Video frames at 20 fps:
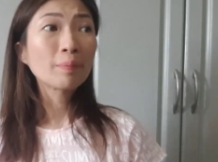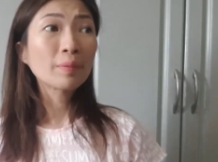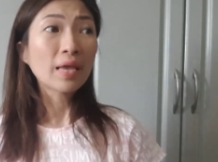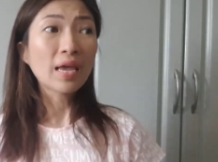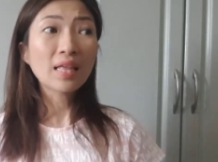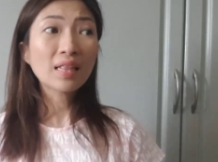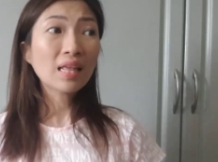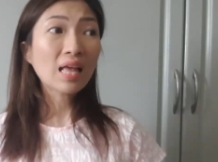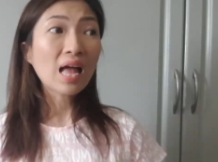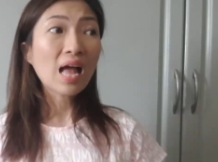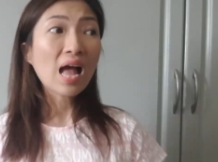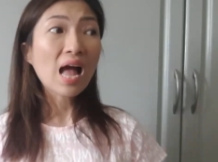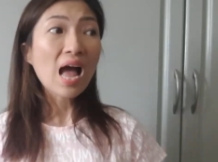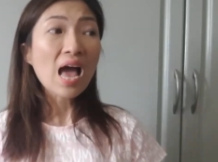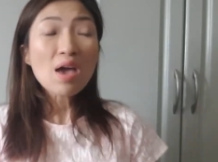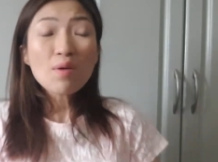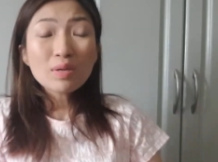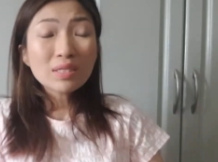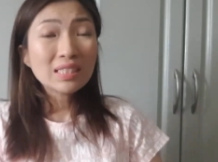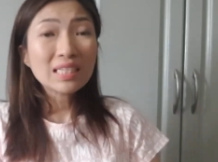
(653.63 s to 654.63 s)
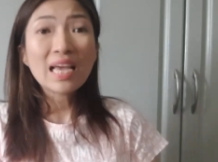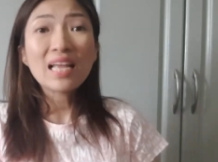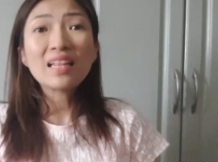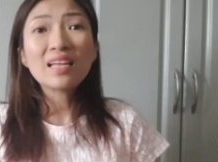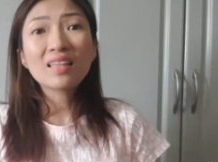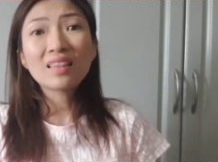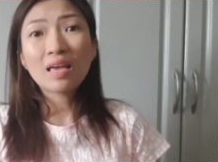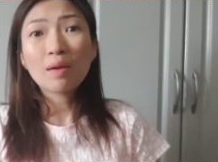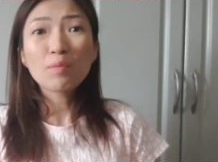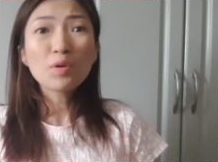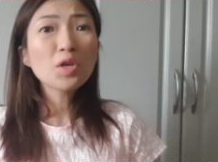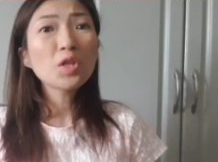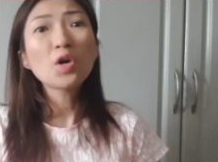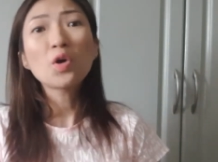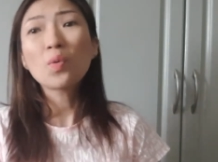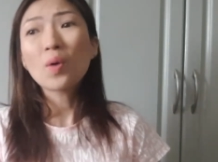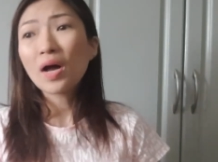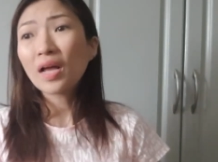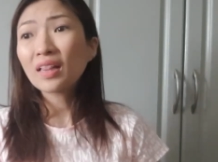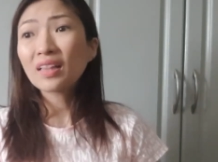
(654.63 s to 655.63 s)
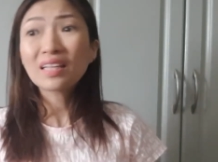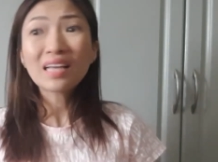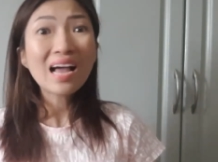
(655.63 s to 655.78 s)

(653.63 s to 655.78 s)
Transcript: And I was telling them, you know what?